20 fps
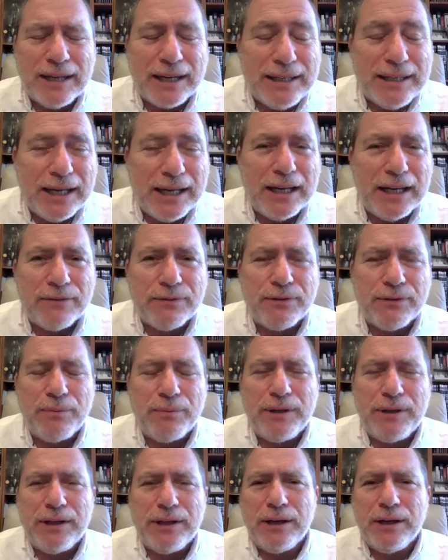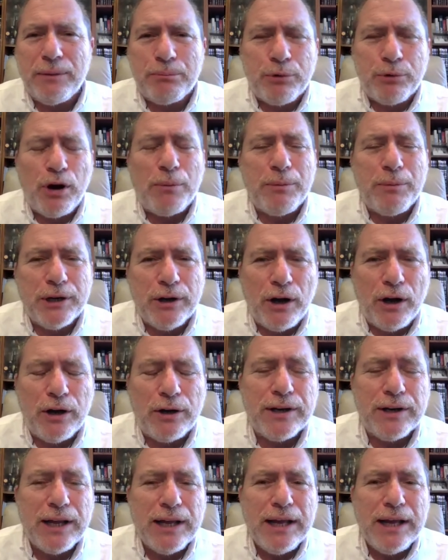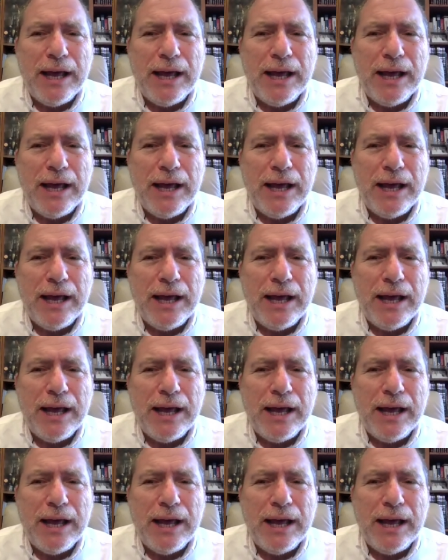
Tayelet, from the promenade,